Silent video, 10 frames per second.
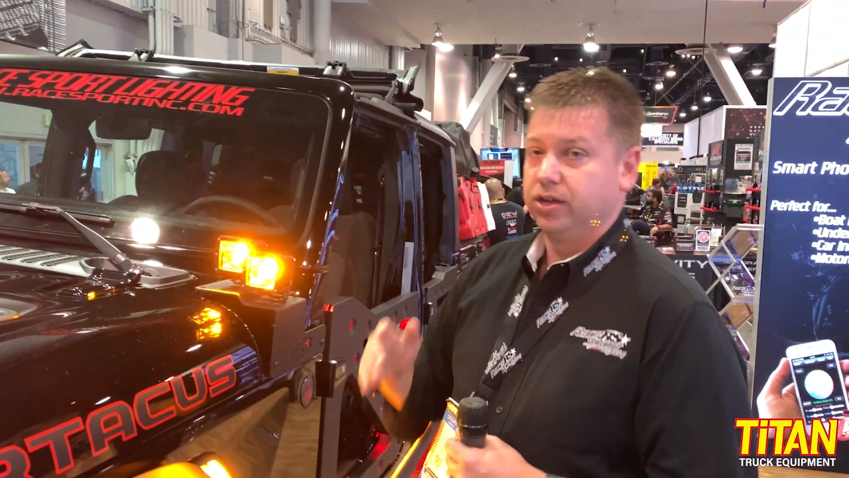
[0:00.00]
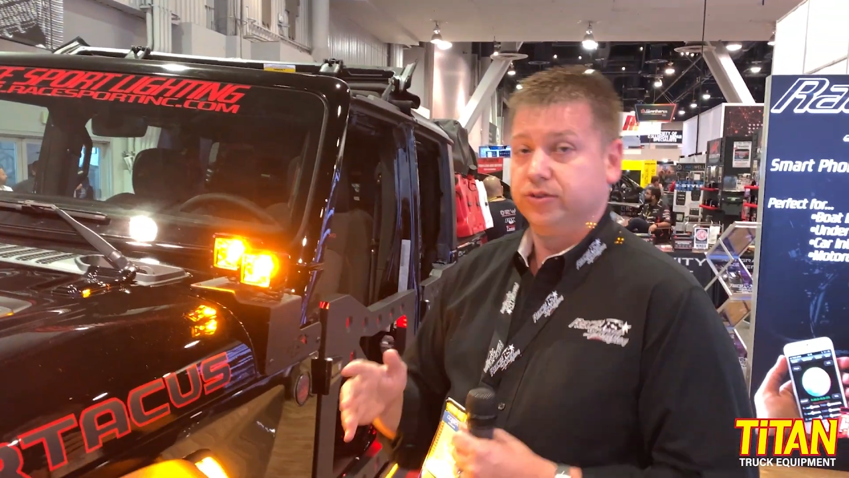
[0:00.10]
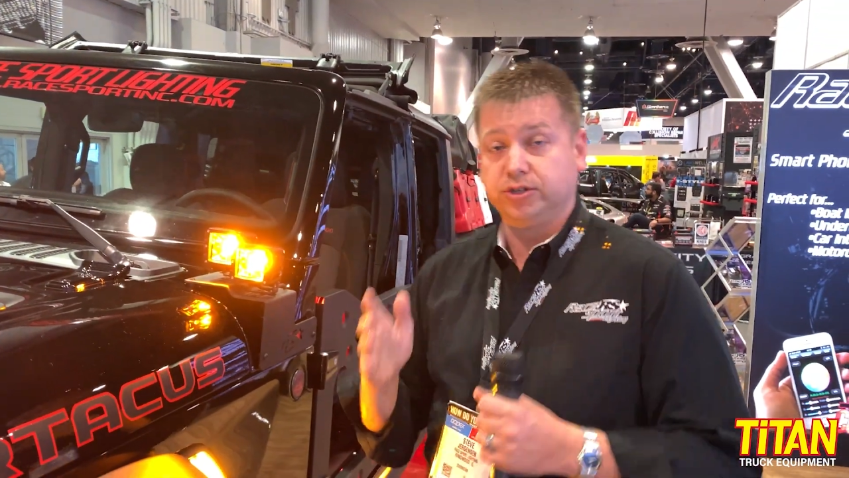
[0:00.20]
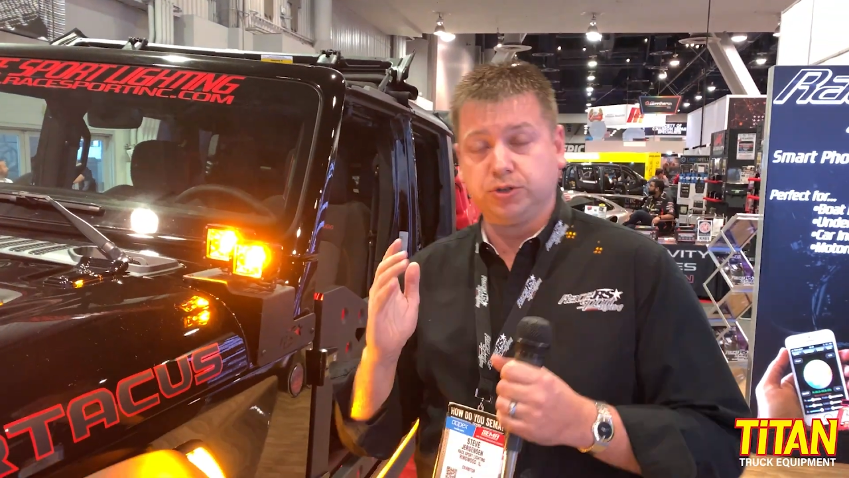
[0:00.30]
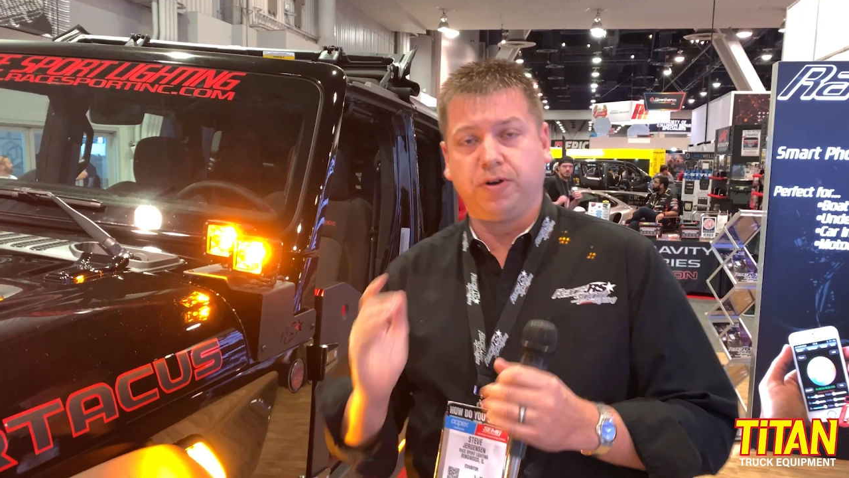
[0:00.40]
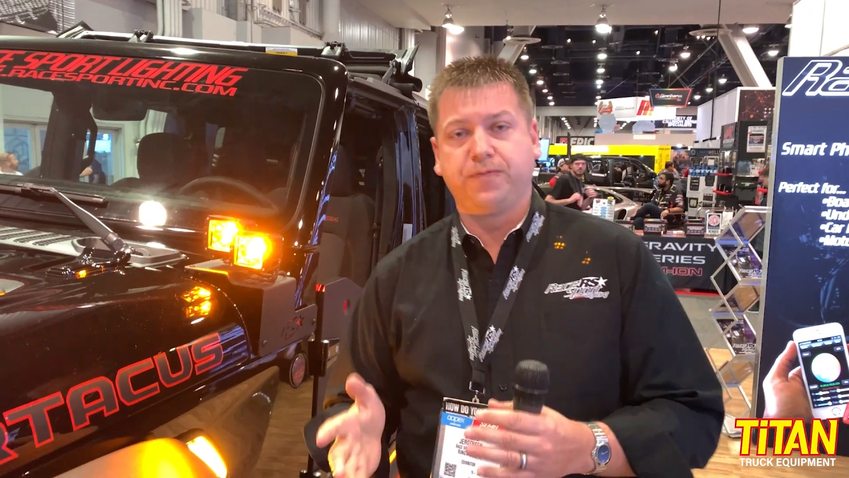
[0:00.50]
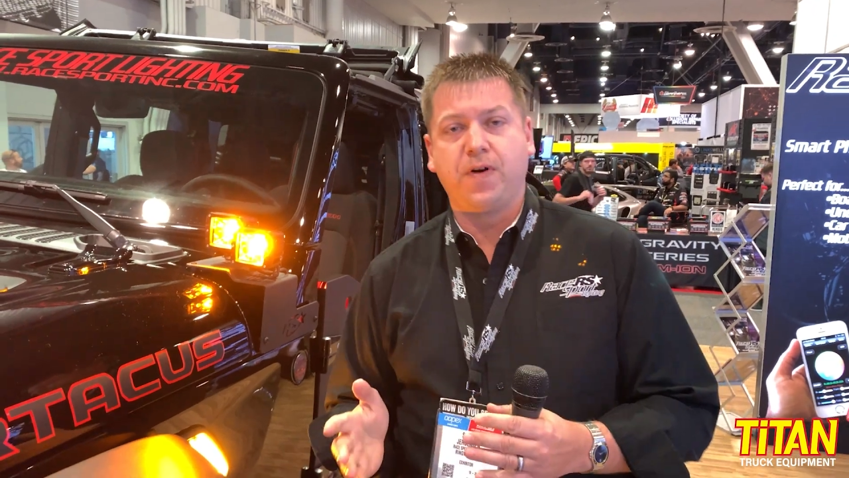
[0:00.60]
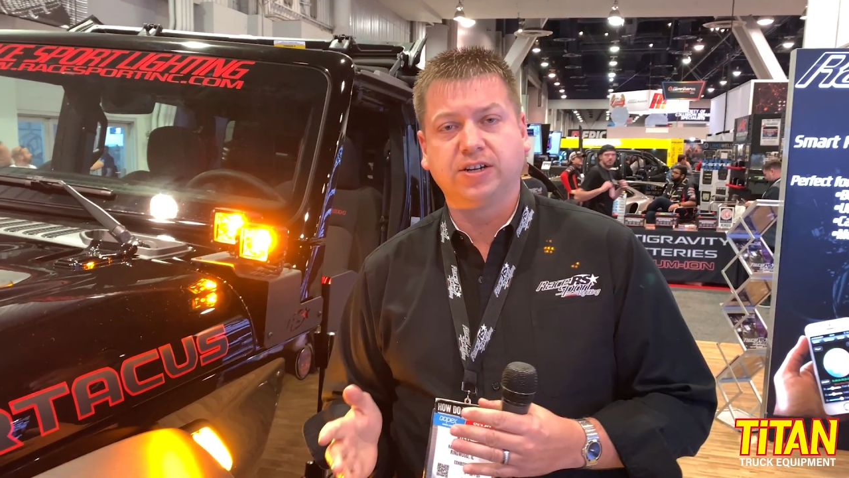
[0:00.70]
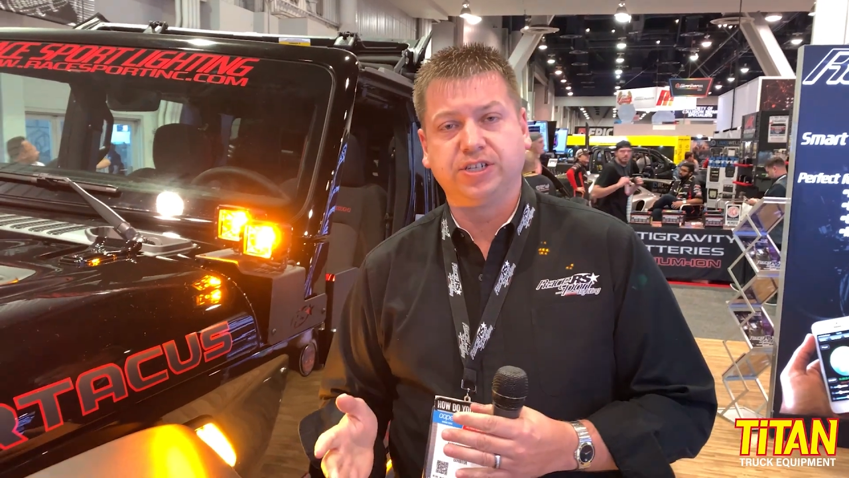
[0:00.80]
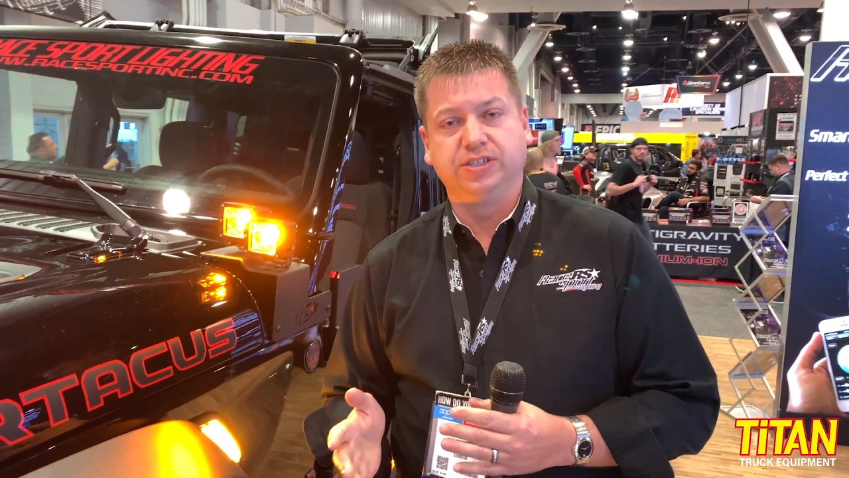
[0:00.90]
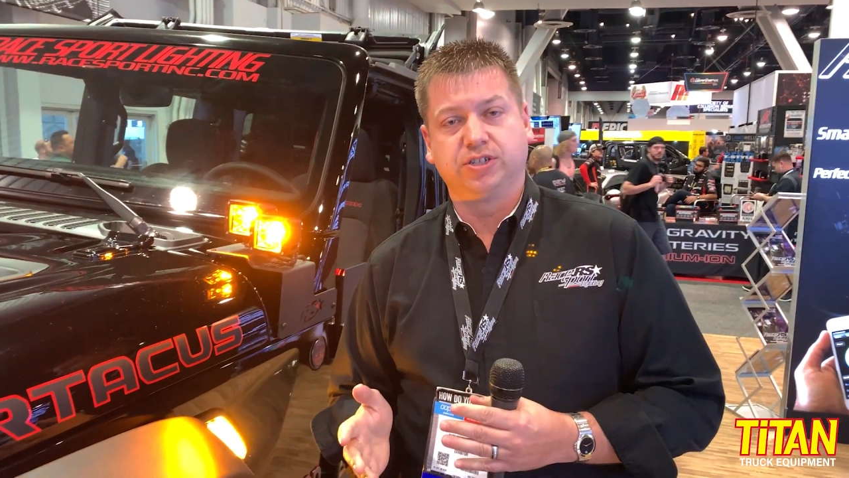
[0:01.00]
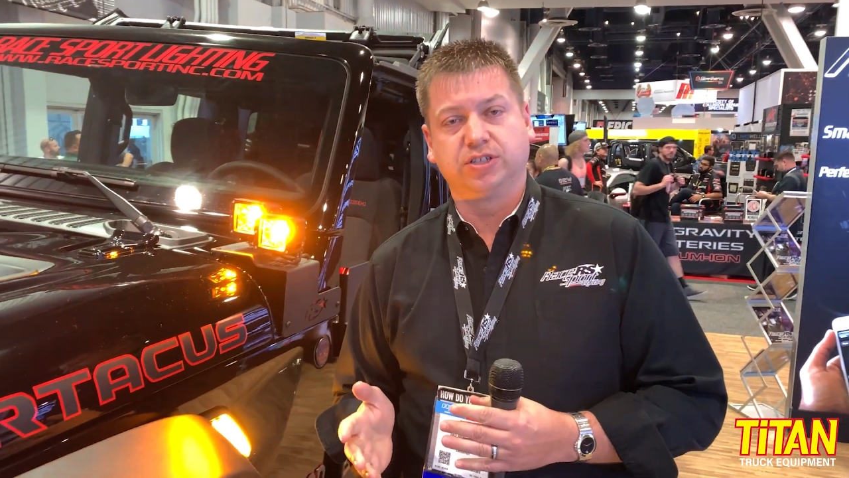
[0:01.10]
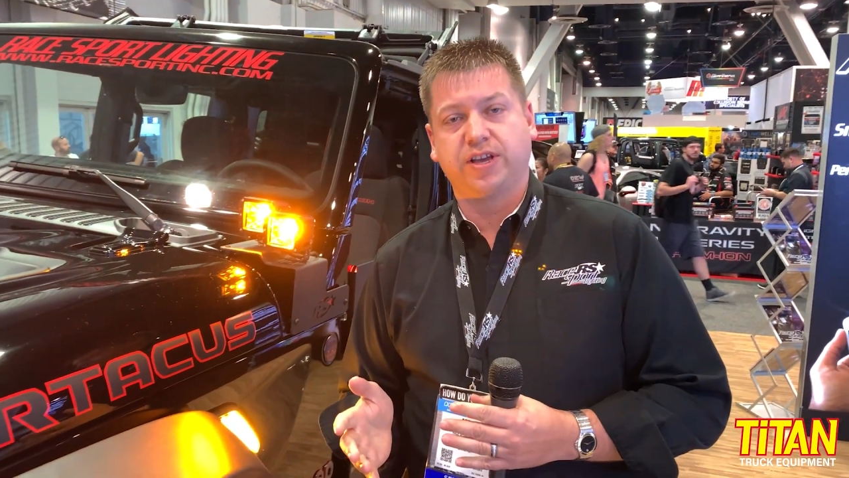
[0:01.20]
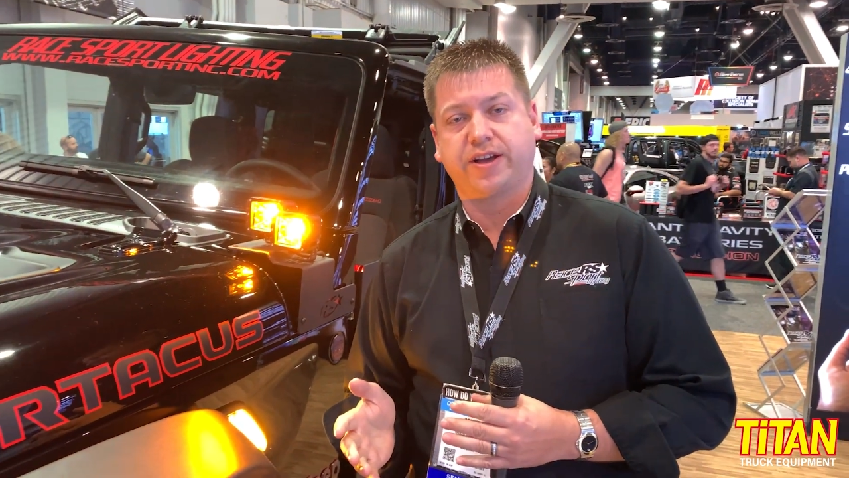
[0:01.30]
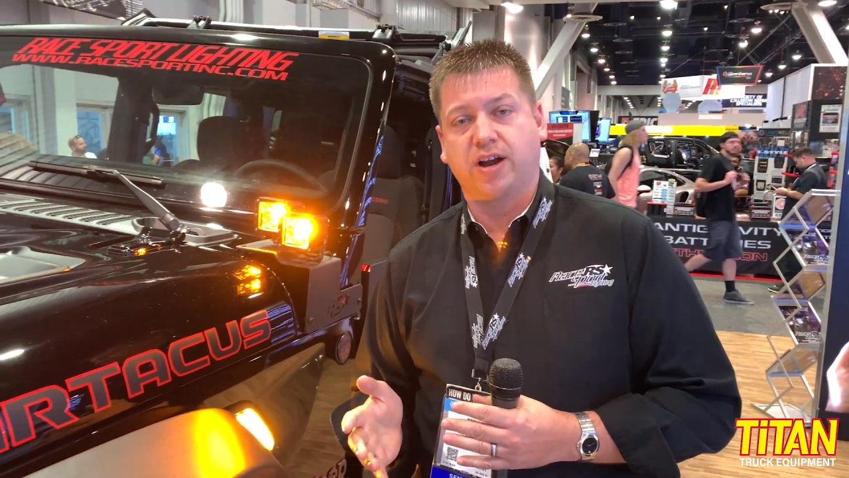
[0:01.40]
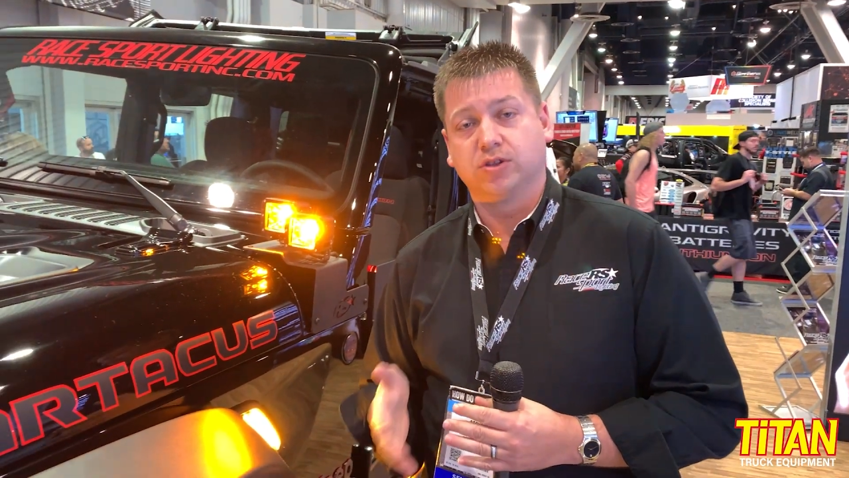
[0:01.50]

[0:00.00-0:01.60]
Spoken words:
they're dual function, just like our